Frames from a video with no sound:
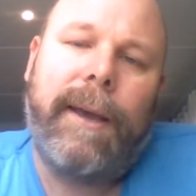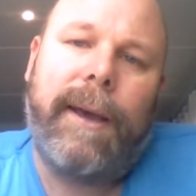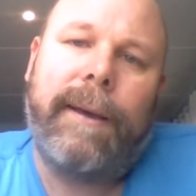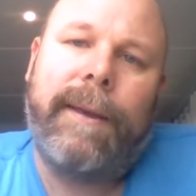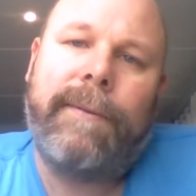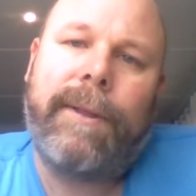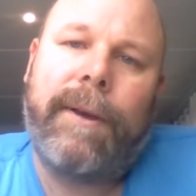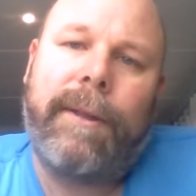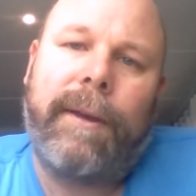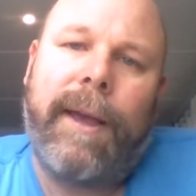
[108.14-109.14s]
even
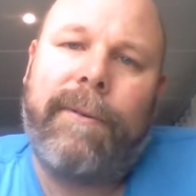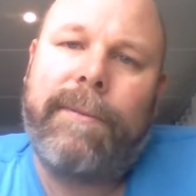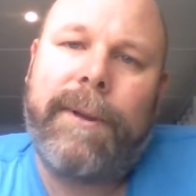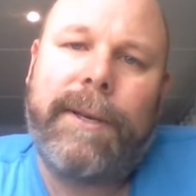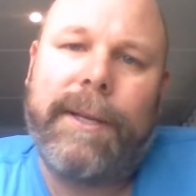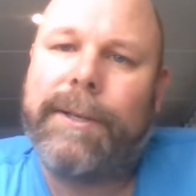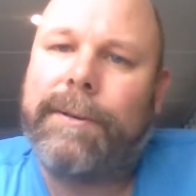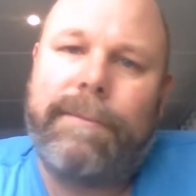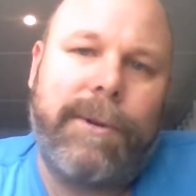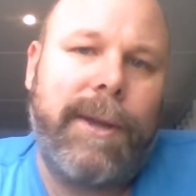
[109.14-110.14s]
though the government is
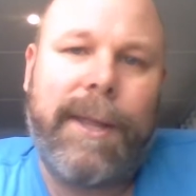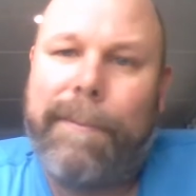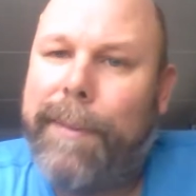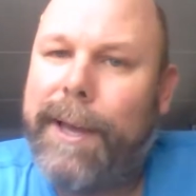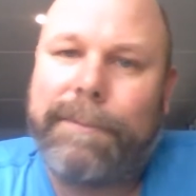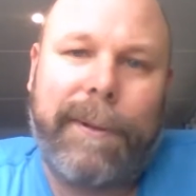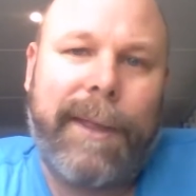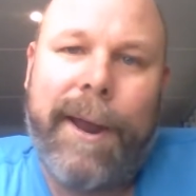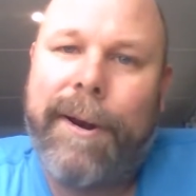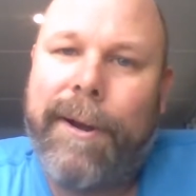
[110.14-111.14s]
doing their best, but
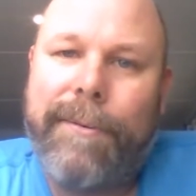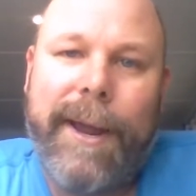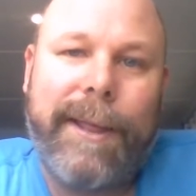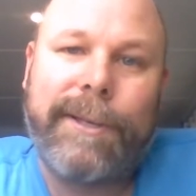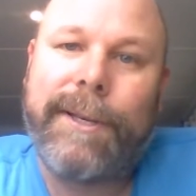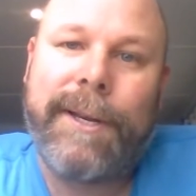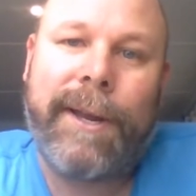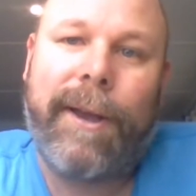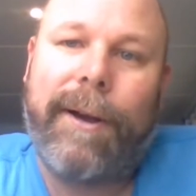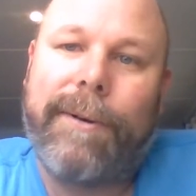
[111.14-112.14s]
they don't know where this is going to
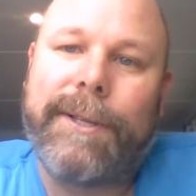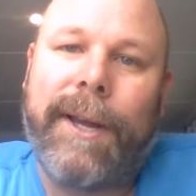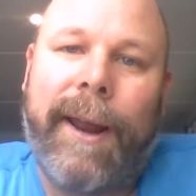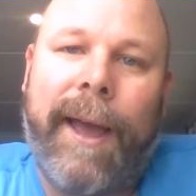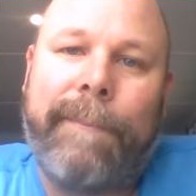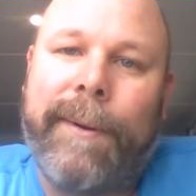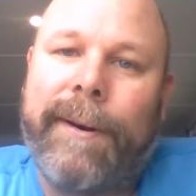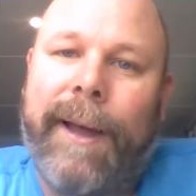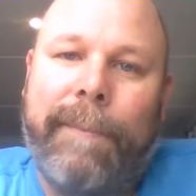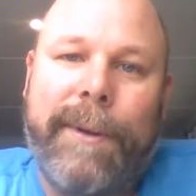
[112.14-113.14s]
go, what's going to
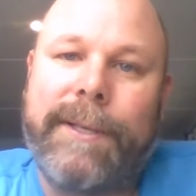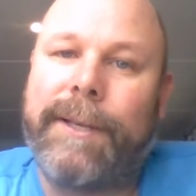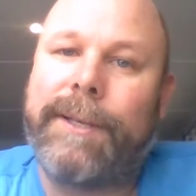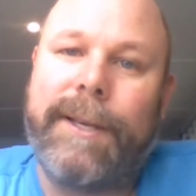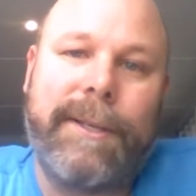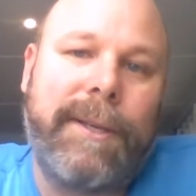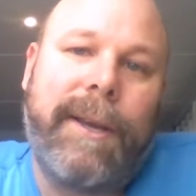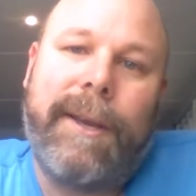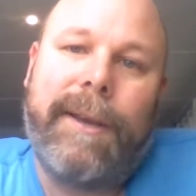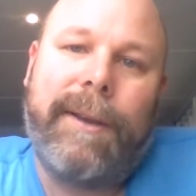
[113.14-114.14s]
happen, our businesses,
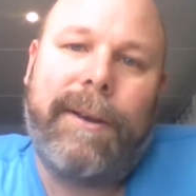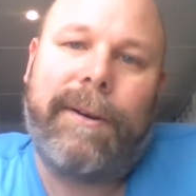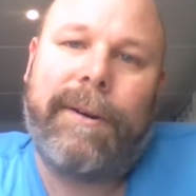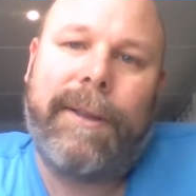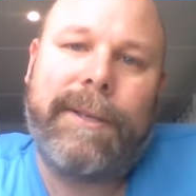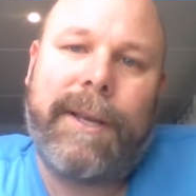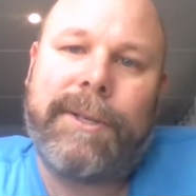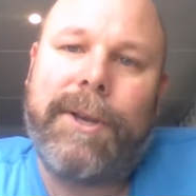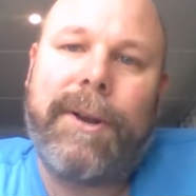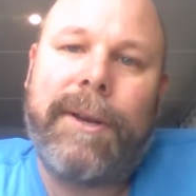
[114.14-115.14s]
there's
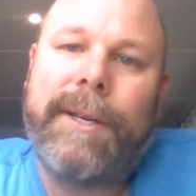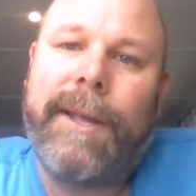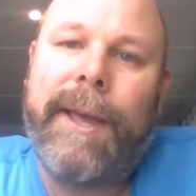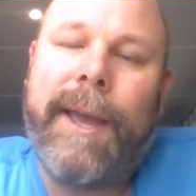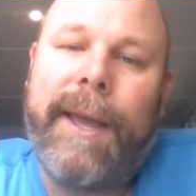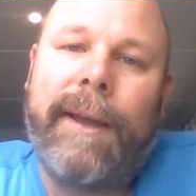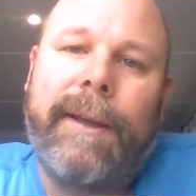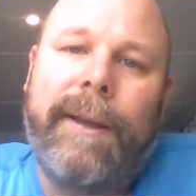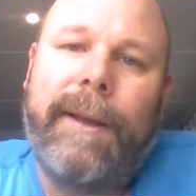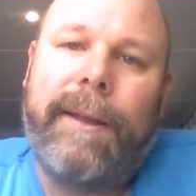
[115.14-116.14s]
uncertainty there,
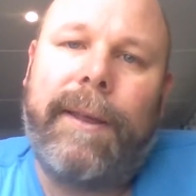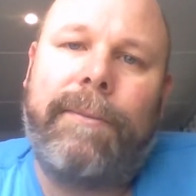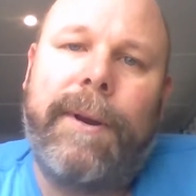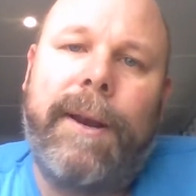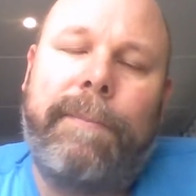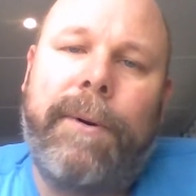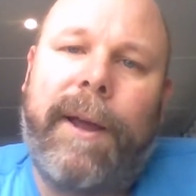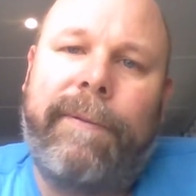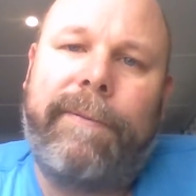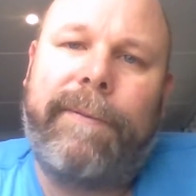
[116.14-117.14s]
that we need to put
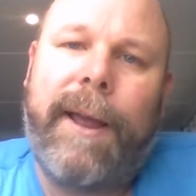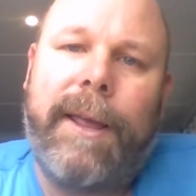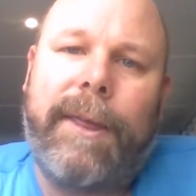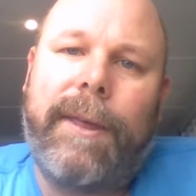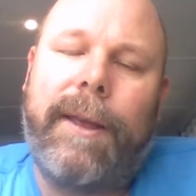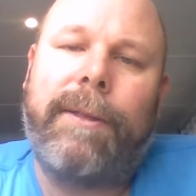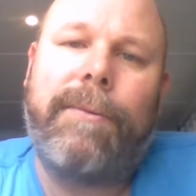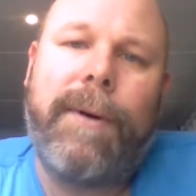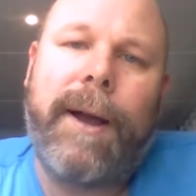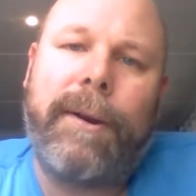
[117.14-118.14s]
our faith in the
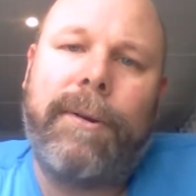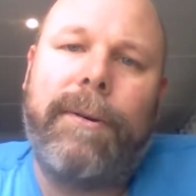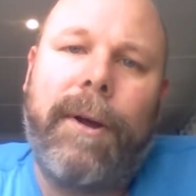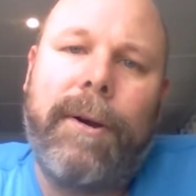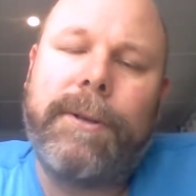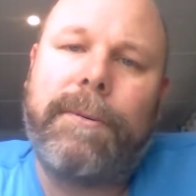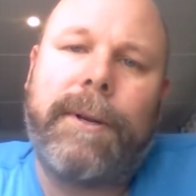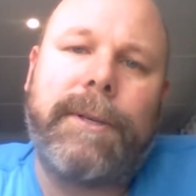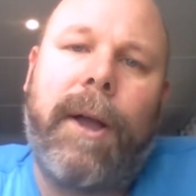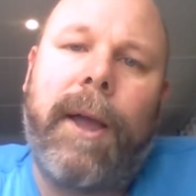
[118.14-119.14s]
one who knows what
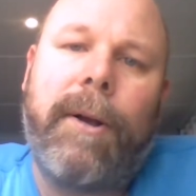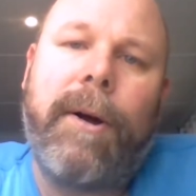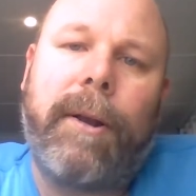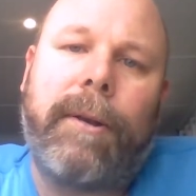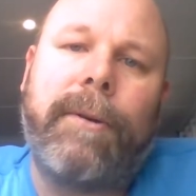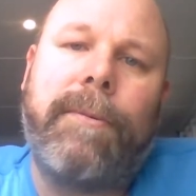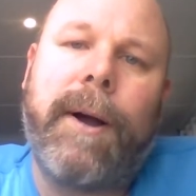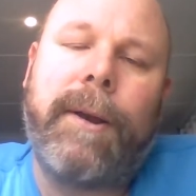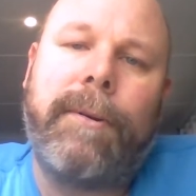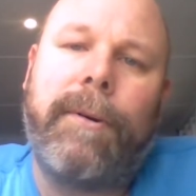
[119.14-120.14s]
is going on, the
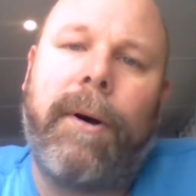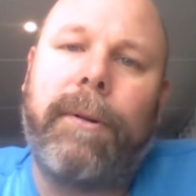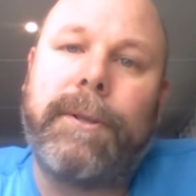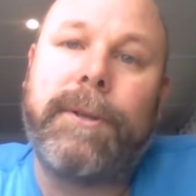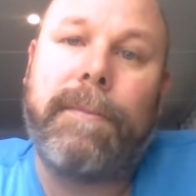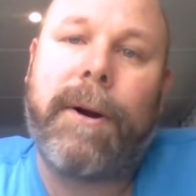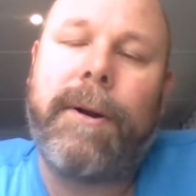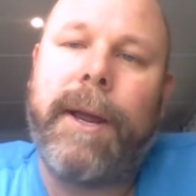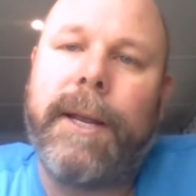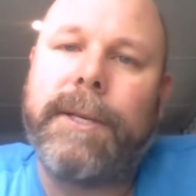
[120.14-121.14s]
one who holds
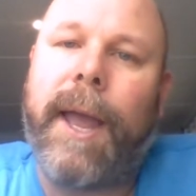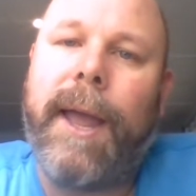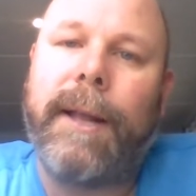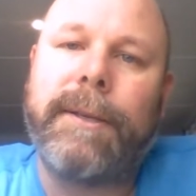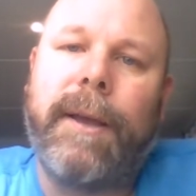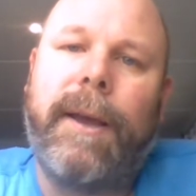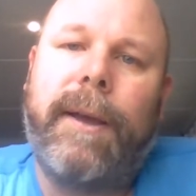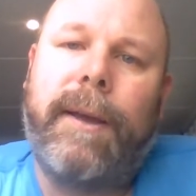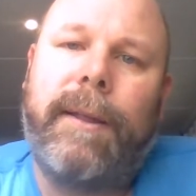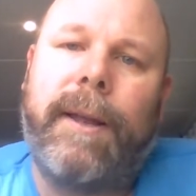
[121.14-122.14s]
tomorrow in his hands.
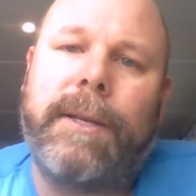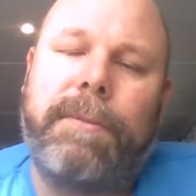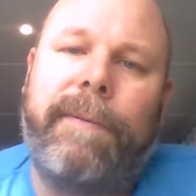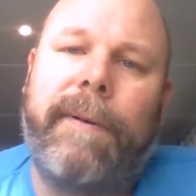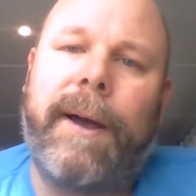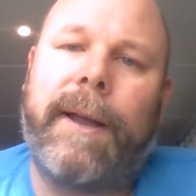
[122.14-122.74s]
That as we find